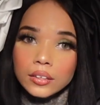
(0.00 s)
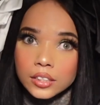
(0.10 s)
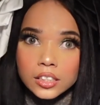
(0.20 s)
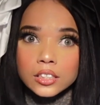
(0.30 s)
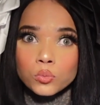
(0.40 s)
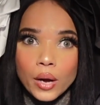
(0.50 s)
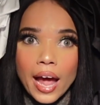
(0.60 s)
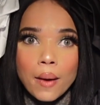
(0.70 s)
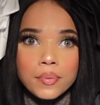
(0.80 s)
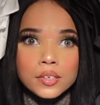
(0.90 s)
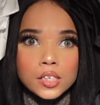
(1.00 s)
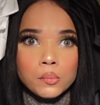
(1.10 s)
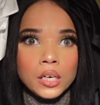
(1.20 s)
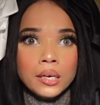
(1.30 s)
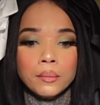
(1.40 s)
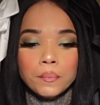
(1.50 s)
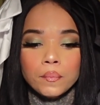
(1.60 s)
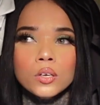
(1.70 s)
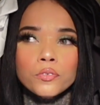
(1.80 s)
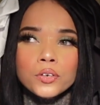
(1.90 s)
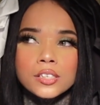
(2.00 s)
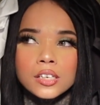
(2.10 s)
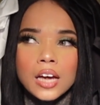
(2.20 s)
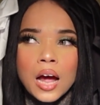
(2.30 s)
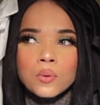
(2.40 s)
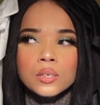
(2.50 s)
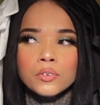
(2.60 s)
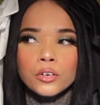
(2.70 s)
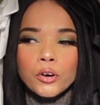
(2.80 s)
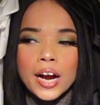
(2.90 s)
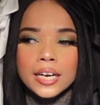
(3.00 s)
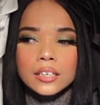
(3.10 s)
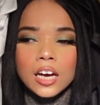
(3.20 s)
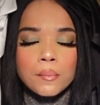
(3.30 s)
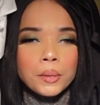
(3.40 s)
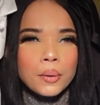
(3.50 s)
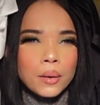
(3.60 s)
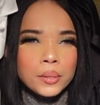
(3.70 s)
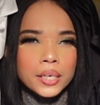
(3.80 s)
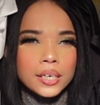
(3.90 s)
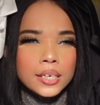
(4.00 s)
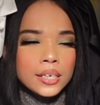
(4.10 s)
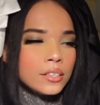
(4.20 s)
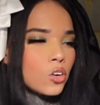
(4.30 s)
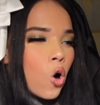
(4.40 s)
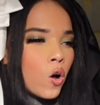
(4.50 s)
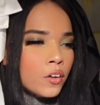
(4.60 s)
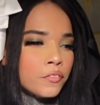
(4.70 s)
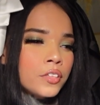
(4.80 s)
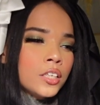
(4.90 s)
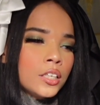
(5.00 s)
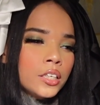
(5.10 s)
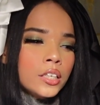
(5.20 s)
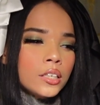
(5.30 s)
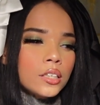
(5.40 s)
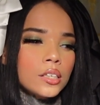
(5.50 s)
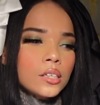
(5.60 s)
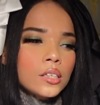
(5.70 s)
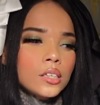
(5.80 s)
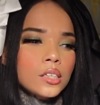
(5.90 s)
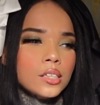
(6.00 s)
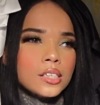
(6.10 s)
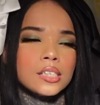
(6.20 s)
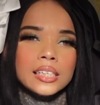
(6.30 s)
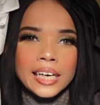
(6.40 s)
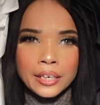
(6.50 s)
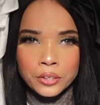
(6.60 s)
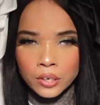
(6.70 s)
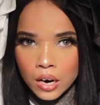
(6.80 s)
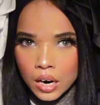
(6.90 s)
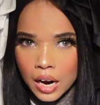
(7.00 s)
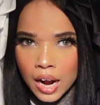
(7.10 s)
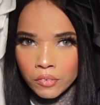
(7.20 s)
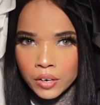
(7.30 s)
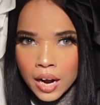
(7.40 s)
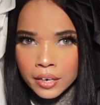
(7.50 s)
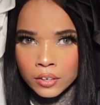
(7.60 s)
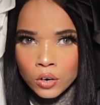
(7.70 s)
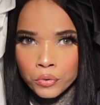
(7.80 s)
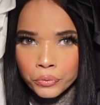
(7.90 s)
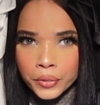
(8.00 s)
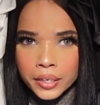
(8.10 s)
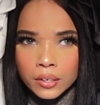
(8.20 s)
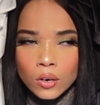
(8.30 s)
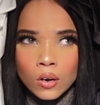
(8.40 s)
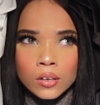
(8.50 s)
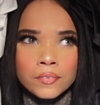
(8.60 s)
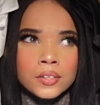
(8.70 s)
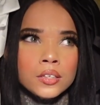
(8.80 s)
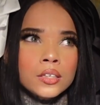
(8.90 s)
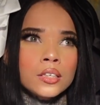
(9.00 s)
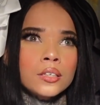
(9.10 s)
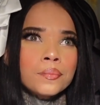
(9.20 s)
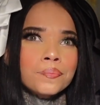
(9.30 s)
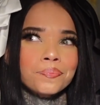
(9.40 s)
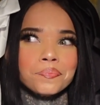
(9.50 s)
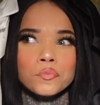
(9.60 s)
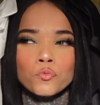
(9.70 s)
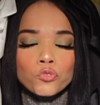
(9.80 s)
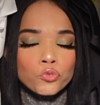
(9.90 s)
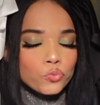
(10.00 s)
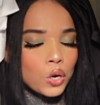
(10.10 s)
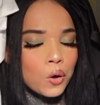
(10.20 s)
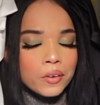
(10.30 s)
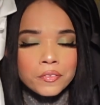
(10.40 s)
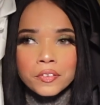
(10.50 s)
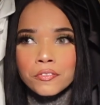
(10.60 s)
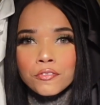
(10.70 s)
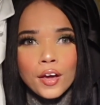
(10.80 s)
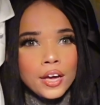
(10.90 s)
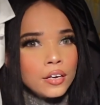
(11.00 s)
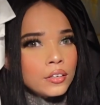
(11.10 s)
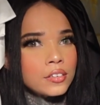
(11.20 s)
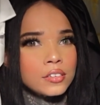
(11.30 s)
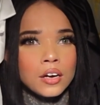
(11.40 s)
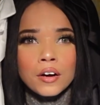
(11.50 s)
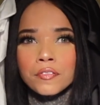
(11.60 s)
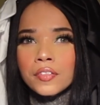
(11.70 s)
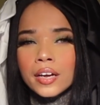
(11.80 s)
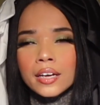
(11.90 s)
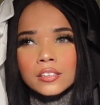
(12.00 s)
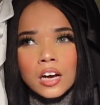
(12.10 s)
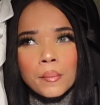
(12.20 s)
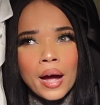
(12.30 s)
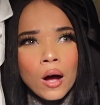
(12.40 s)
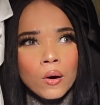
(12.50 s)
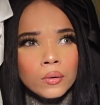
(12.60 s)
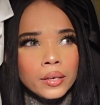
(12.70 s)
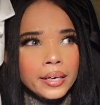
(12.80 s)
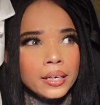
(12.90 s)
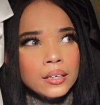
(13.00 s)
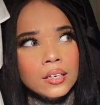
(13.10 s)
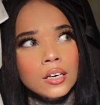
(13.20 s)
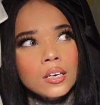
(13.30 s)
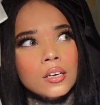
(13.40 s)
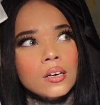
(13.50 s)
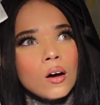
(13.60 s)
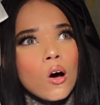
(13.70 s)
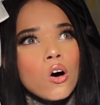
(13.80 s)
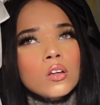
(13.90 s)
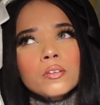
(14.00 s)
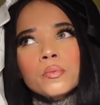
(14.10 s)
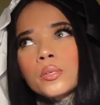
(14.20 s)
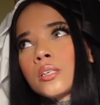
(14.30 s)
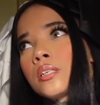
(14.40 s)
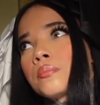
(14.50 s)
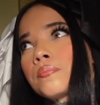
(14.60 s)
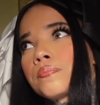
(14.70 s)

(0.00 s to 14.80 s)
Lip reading: this is what happened to me. The only reason I would regret coming public is all of the slander I've gotten over it. All of the fake stuff that has come out. Like, all of the